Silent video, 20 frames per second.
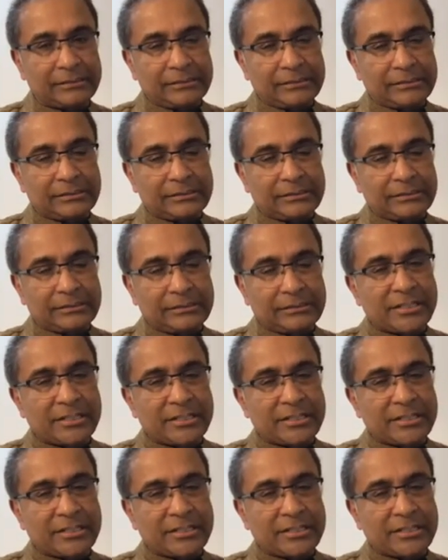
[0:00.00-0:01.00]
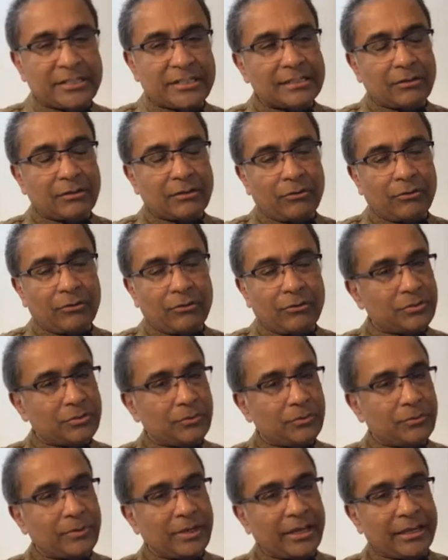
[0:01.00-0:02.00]
So HIV has
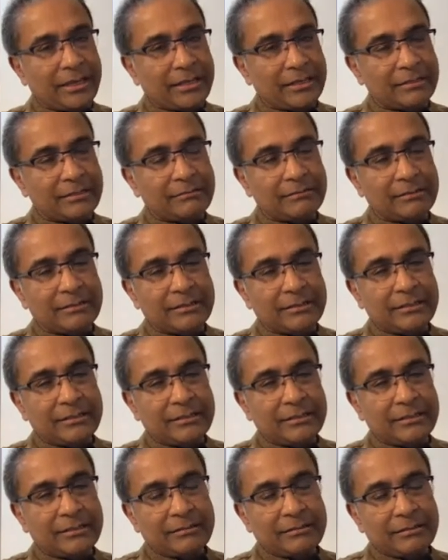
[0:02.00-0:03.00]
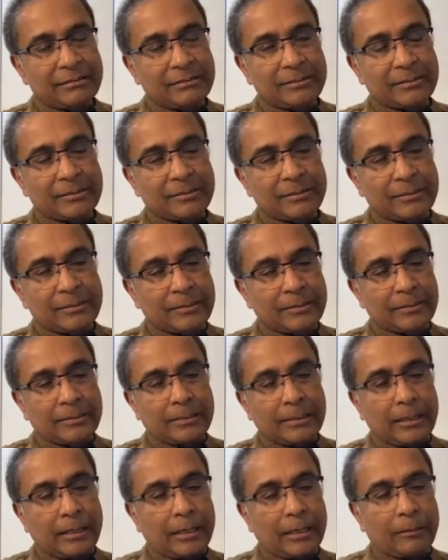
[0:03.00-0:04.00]
also a
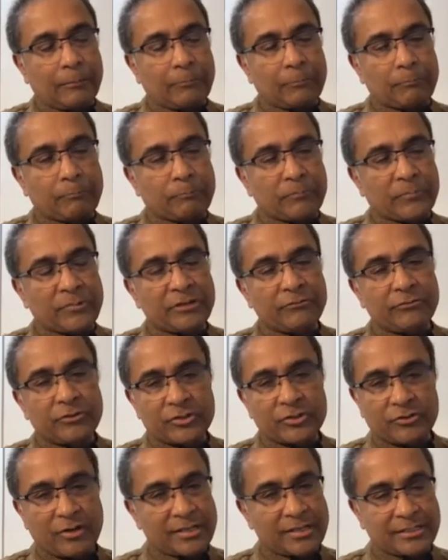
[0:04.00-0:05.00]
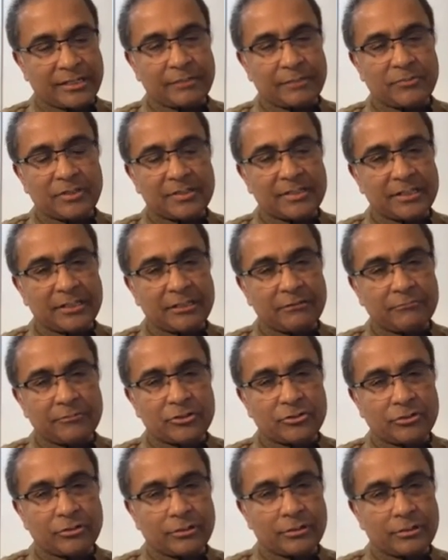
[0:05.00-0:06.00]
reverse transcriptase
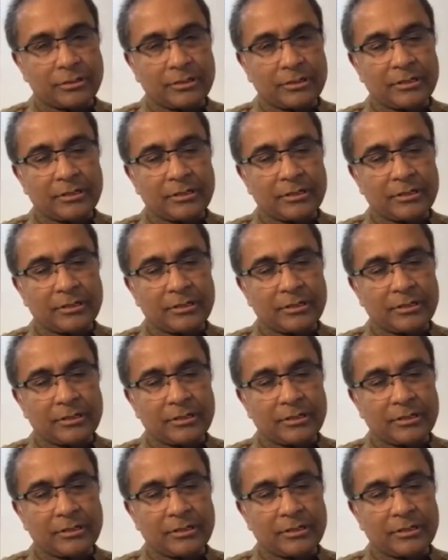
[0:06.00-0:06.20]
inhibitor